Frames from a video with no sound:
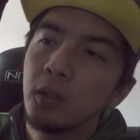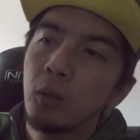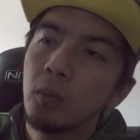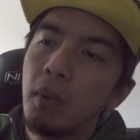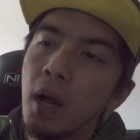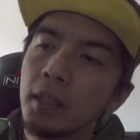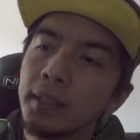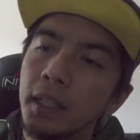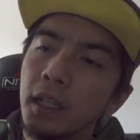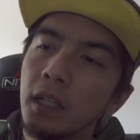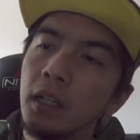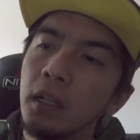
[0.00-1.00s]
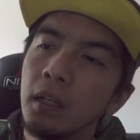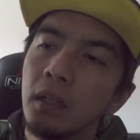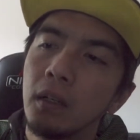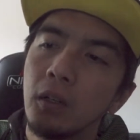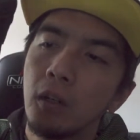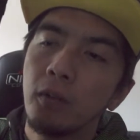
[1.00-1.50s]
toe box here,
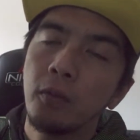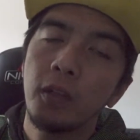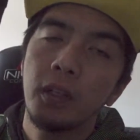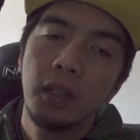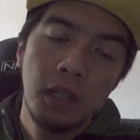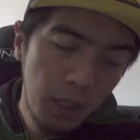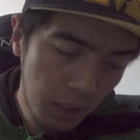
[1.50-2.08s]
or for